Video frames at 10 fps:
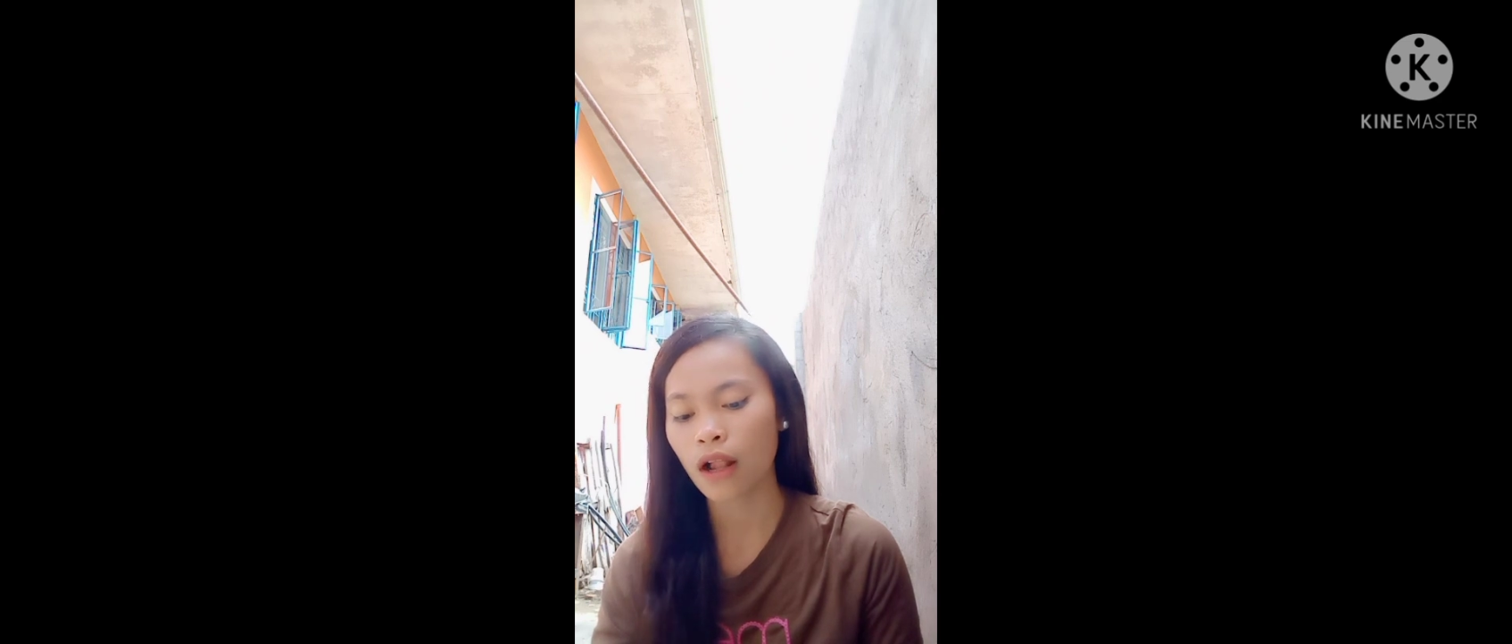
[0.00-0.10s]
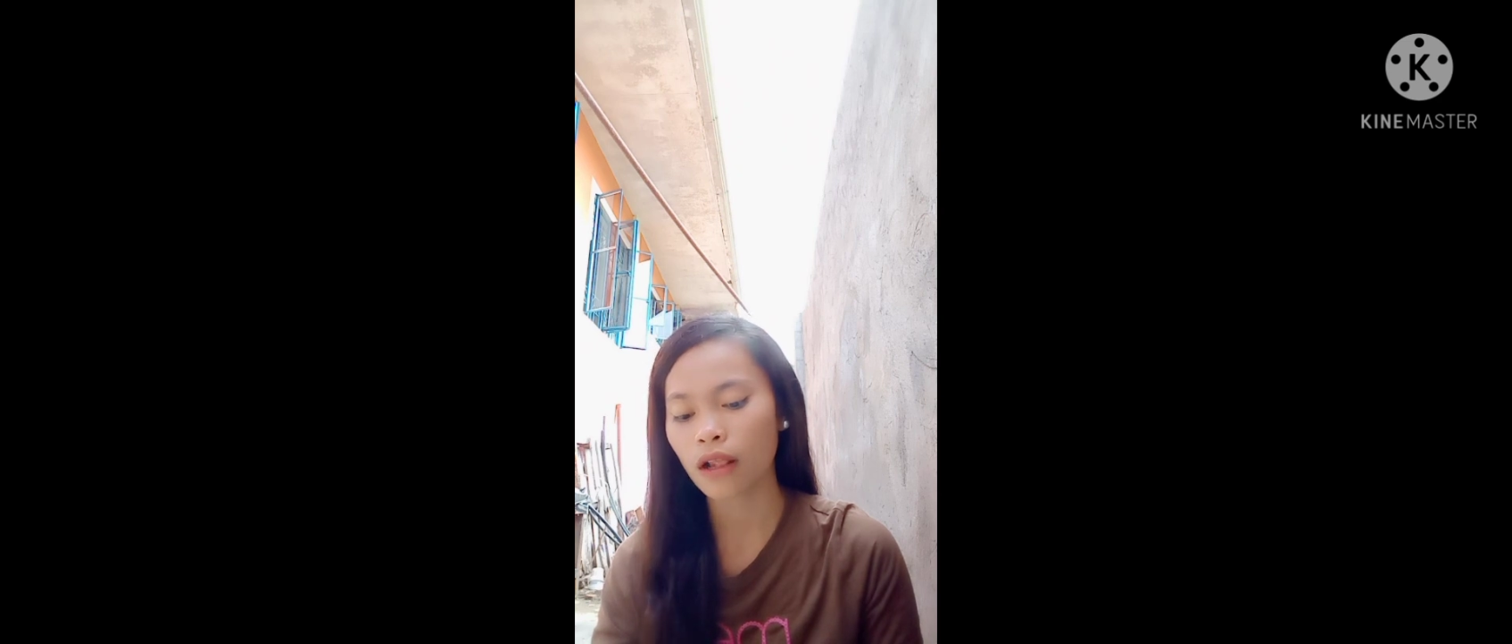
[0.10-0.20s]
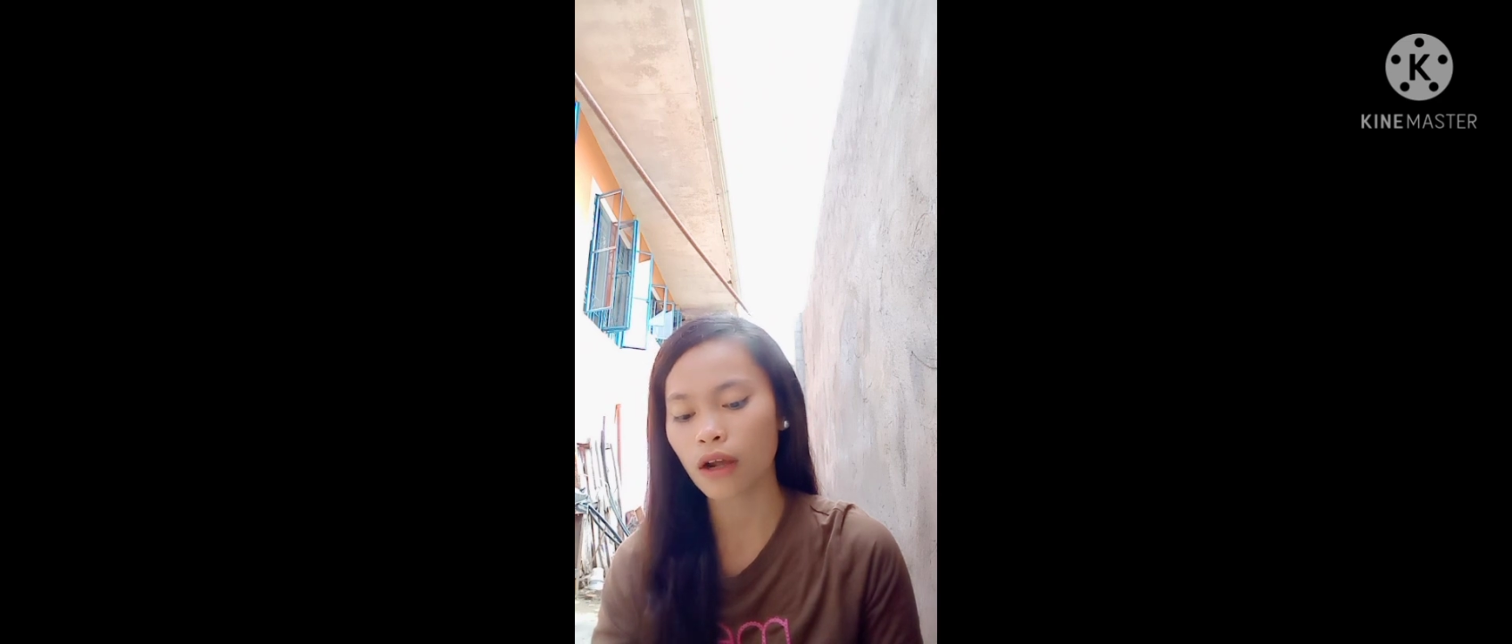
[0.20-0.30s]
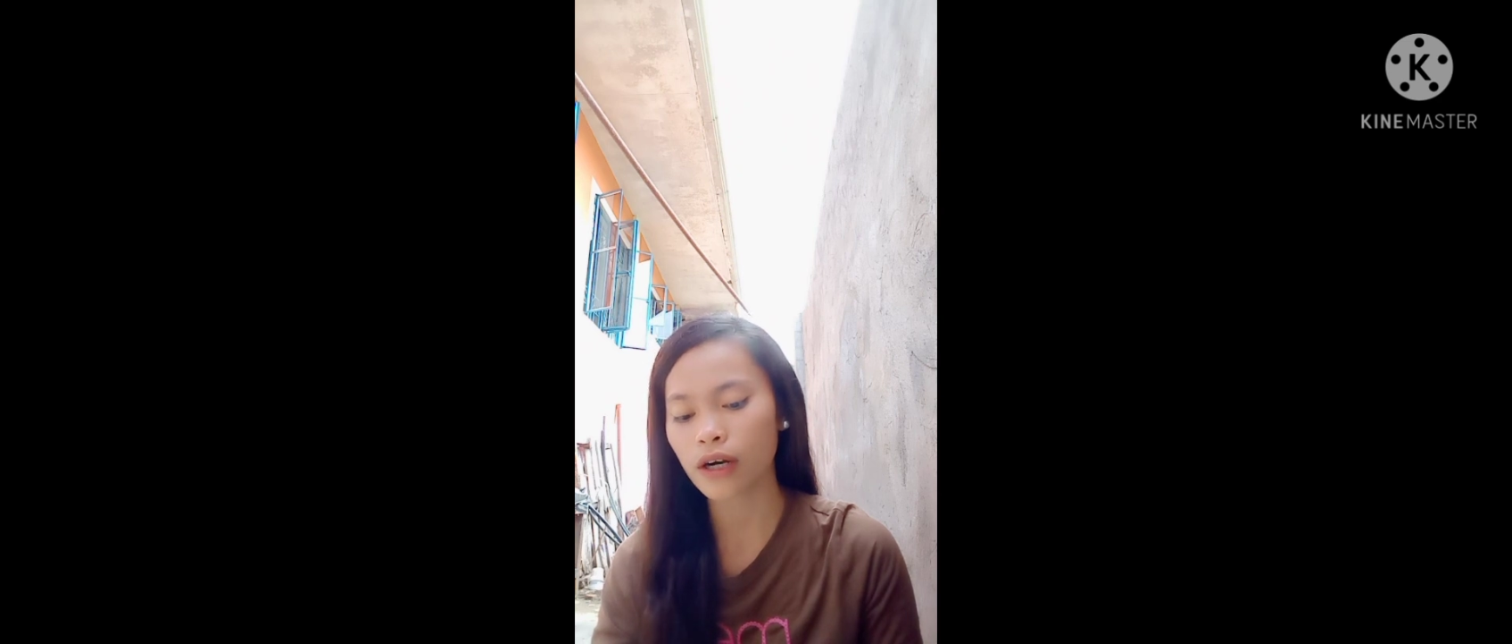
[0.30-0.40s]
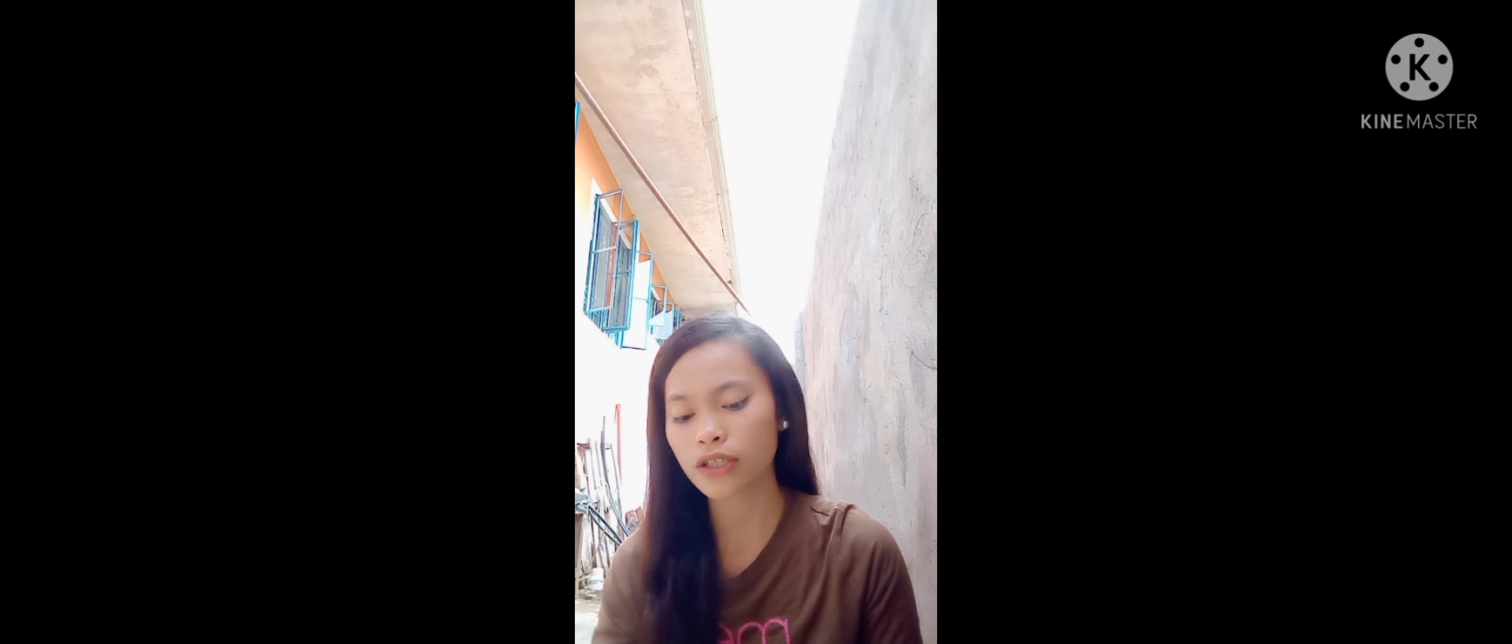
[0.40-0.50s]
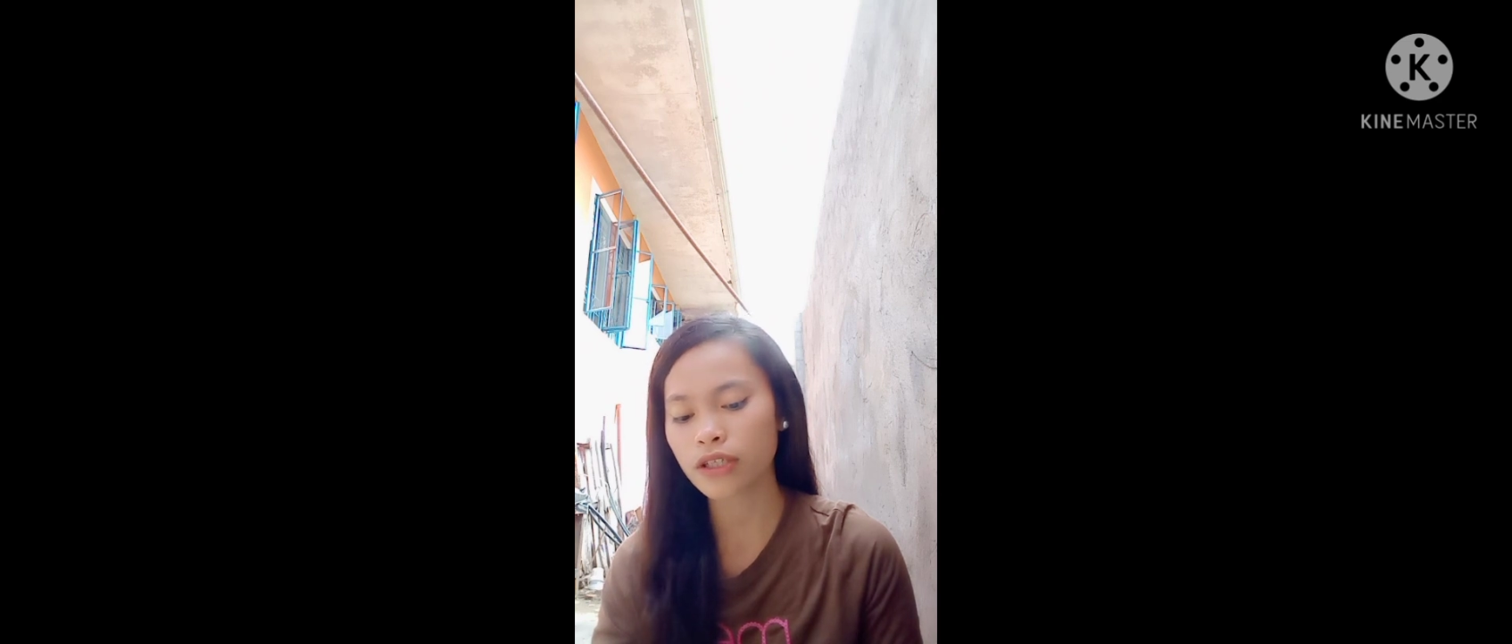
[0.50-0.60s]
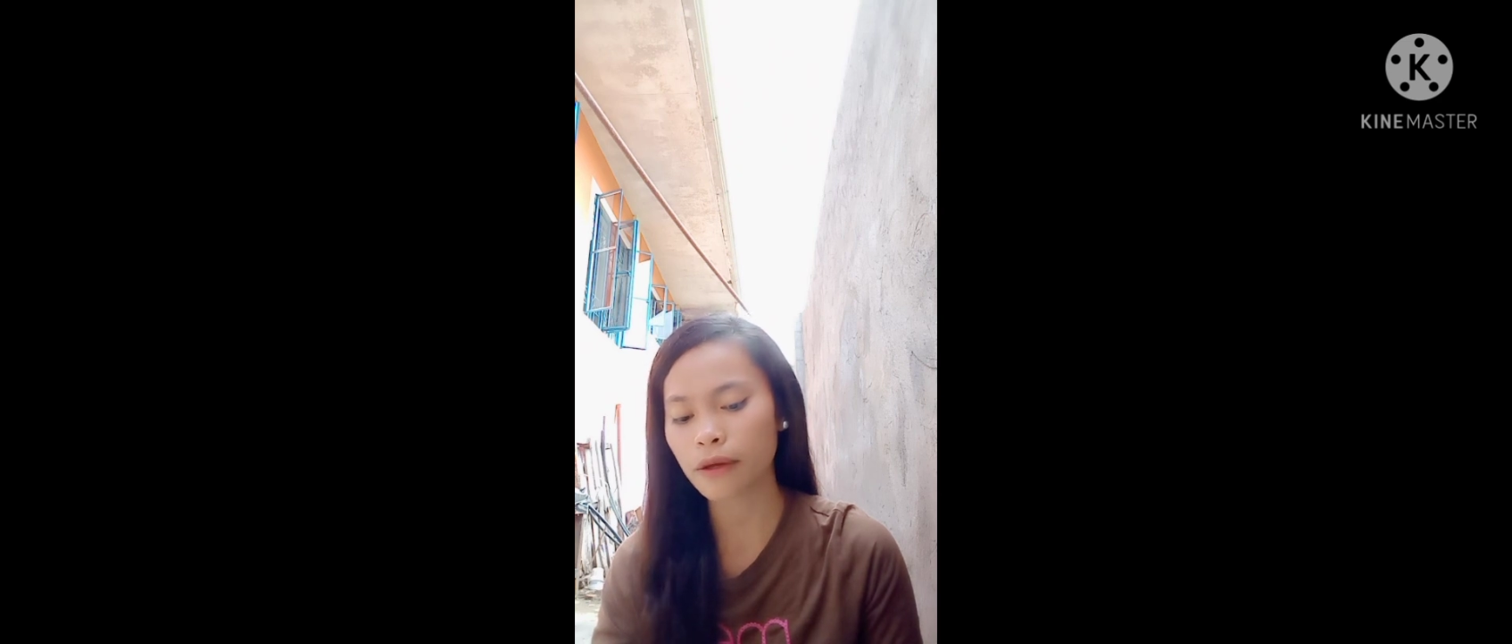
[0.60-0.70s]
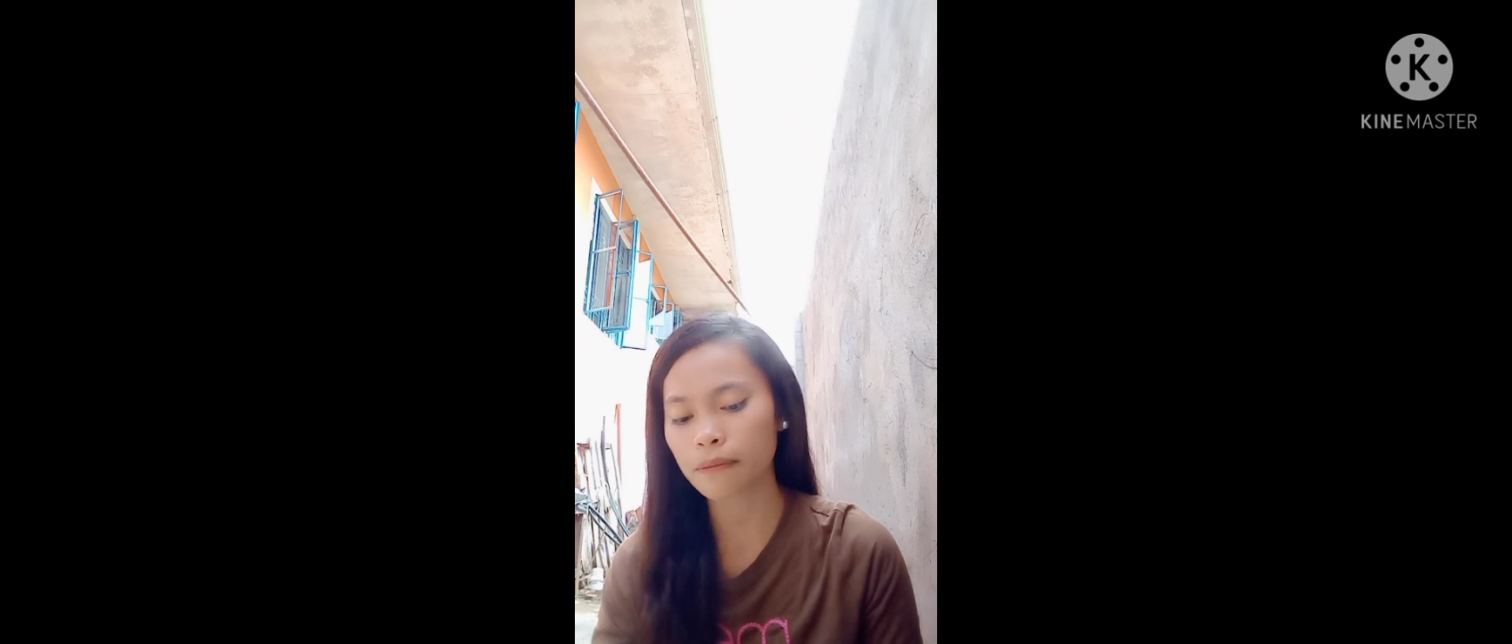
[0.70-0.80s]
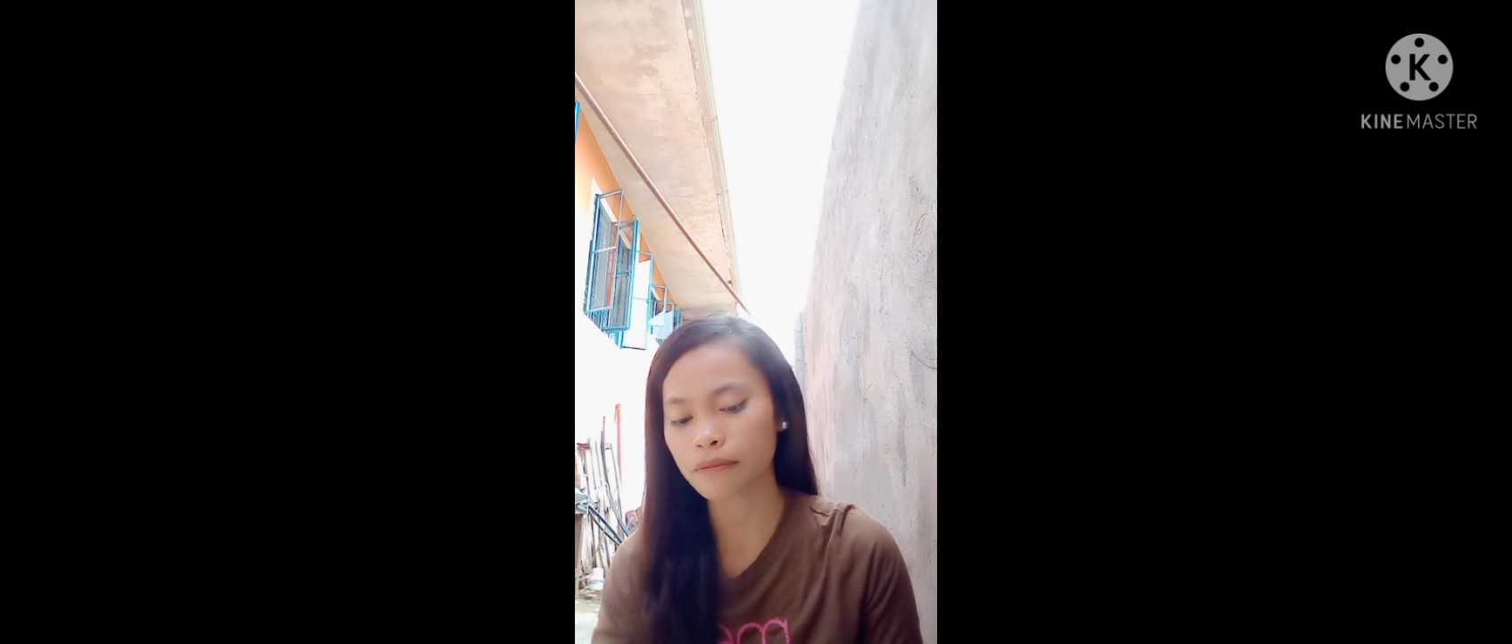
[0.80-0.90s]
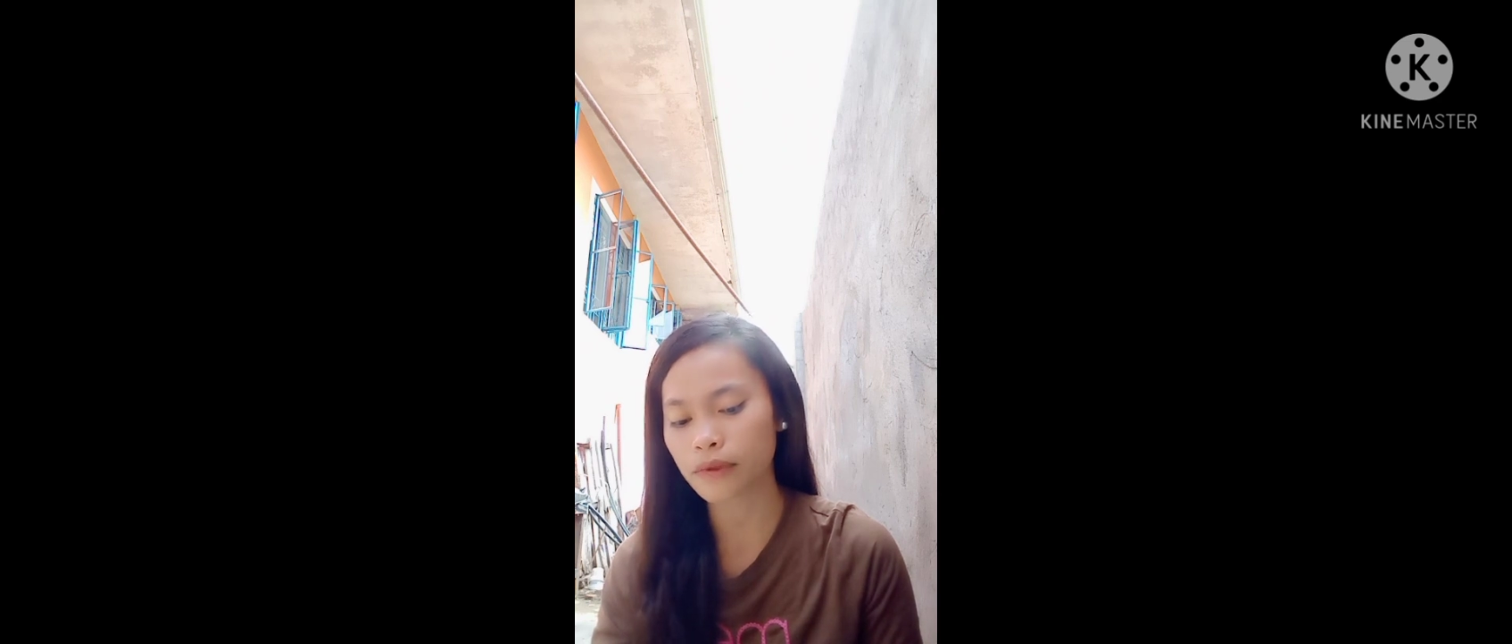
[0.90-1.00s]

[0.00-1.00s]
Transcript: largely